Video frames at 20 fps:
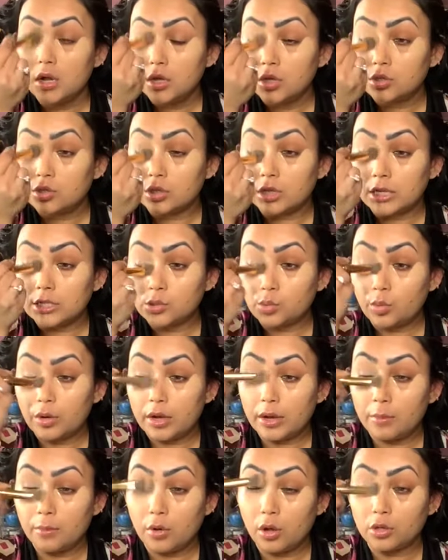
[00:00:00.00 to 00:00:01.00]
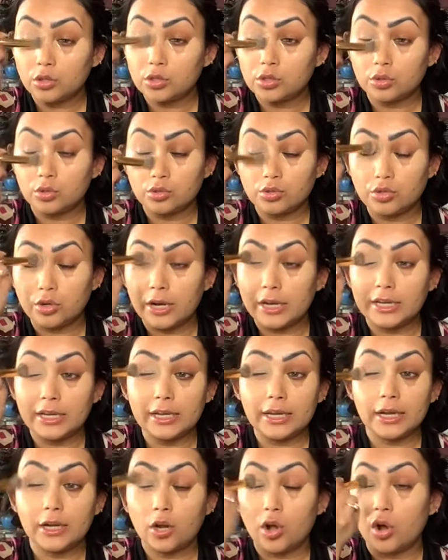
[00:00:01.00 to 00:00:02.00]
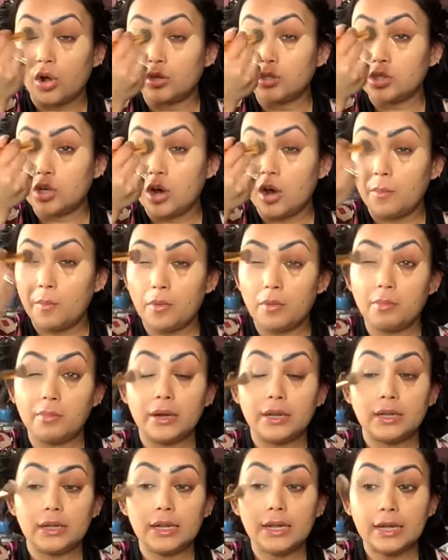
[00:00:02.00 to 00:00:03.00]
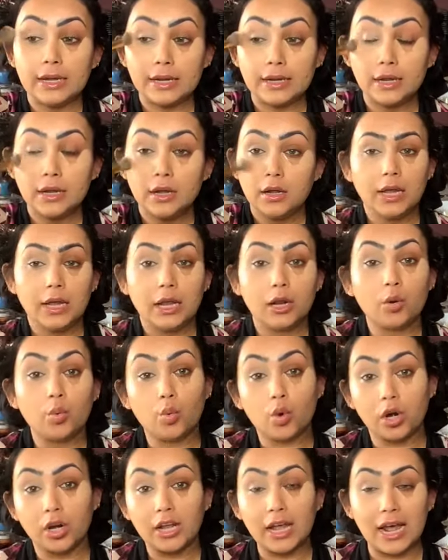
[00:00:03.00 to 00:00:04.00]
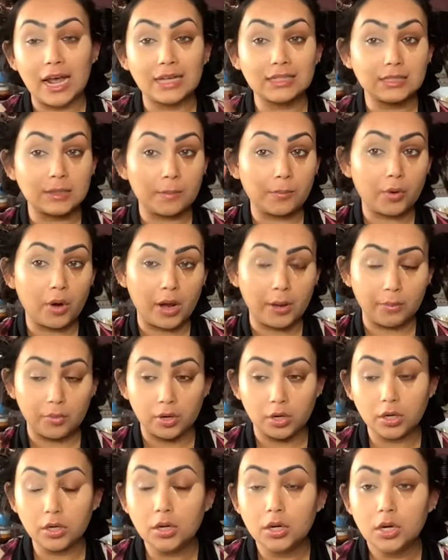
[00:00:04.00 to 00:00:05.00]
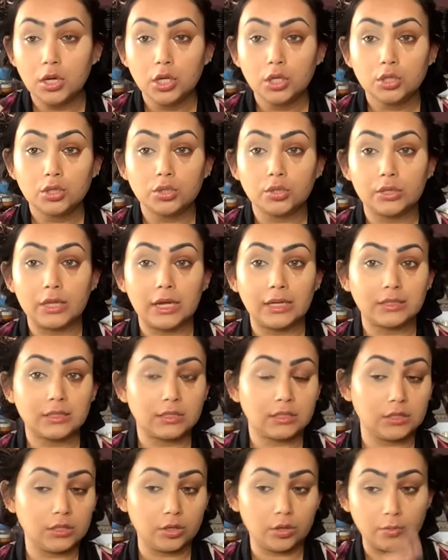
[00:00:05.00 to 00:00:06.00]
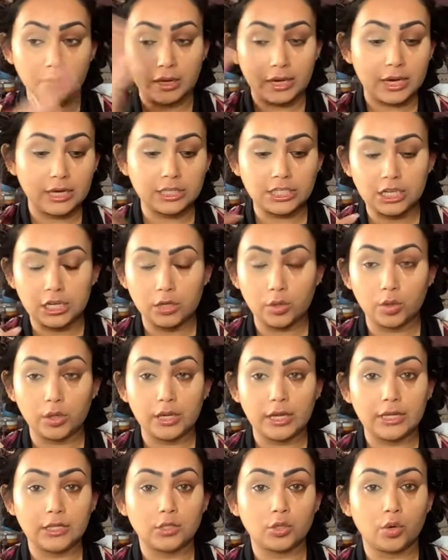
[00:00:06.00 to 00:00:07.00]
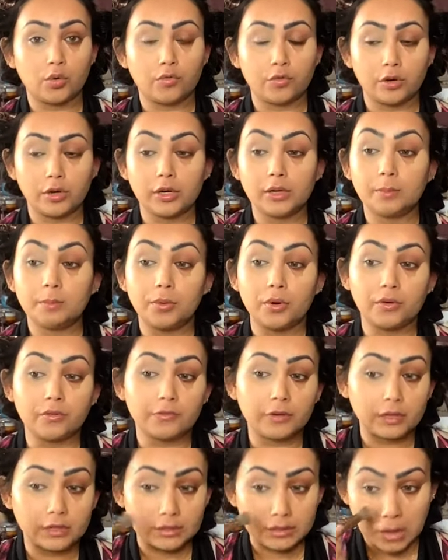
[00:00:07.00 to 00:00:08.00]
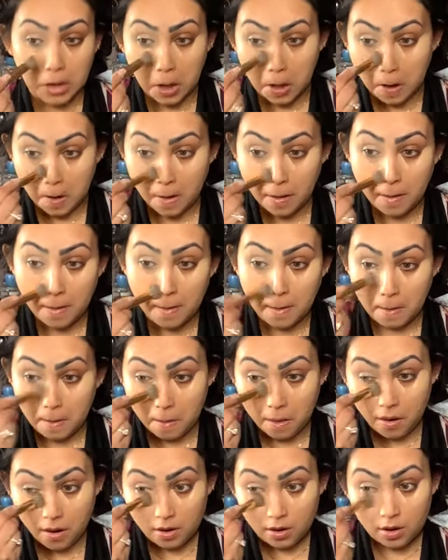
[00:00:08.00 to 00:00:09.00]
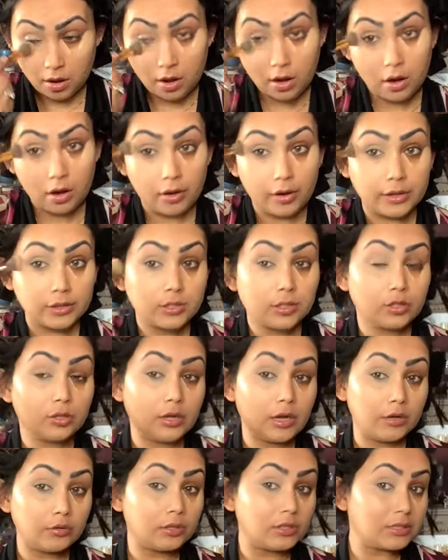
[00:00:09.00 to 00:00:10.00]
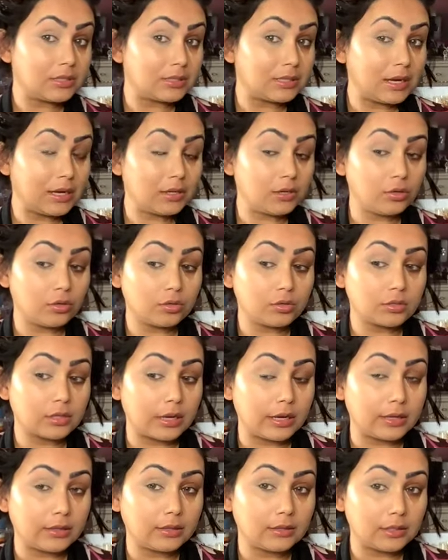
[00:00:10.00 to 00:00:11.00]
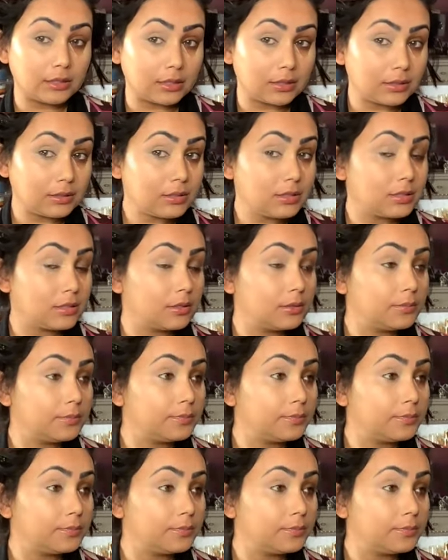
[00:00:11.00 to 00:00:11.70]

So that's why I'm also dragging it on top of my lid. It'll work as a primer so that, you know, my eyeshadow lays over it perfectly. All right, so now this side looks like this.